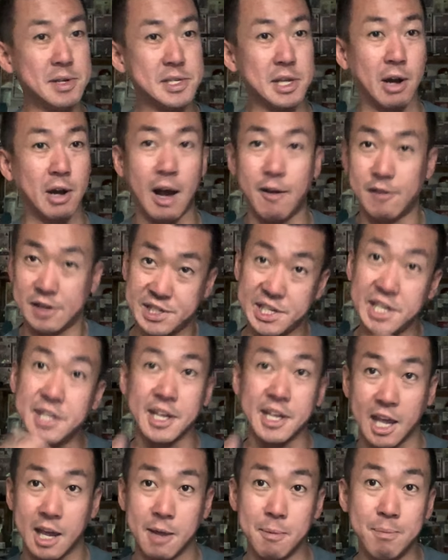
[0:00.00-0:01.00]
So I've seen
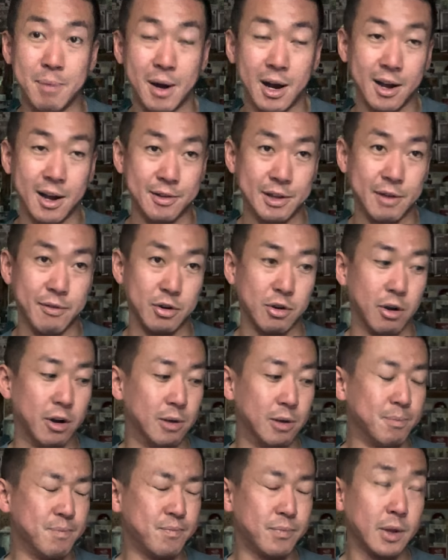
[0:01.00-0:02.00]
the game, but I
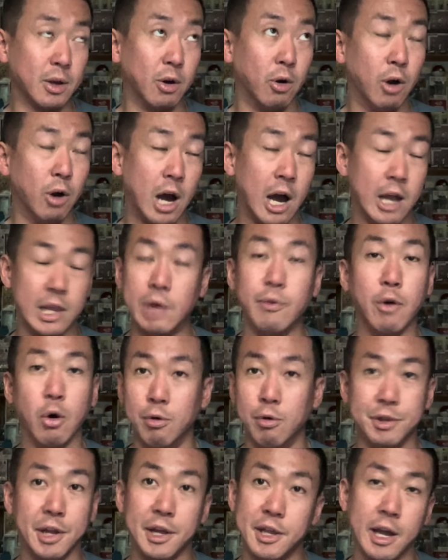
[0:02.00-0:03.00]
never
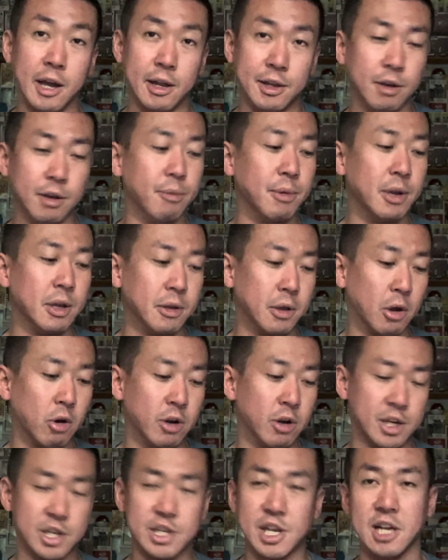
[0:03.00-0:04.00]
owned it yet. You know what I mean?
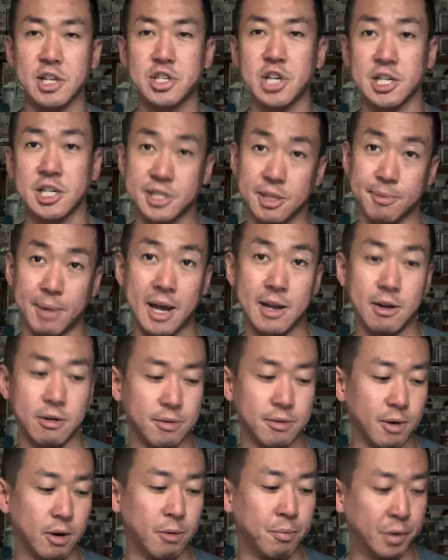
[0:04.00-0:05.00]
Or I get a chance to buy it,
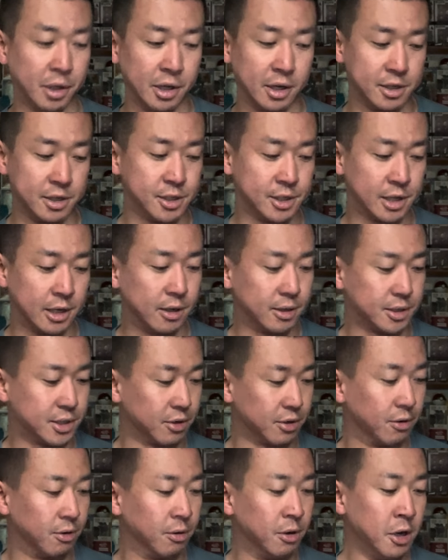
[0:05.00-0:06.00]
I'll play it in that.
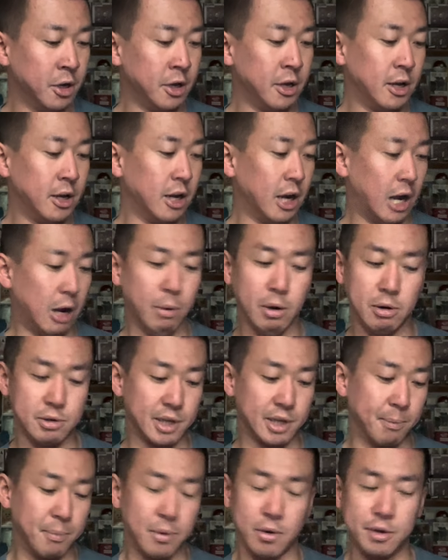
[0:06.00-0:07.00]
So I will at
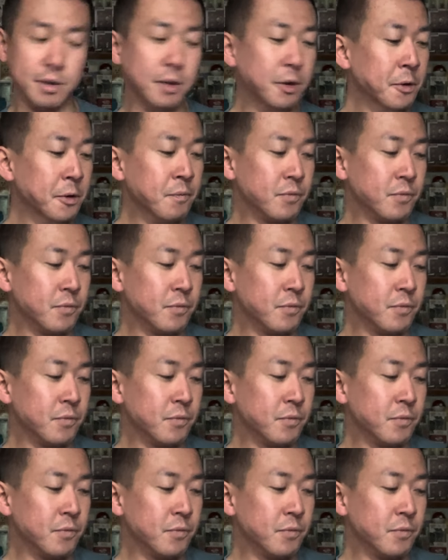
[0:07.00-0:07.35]
some point.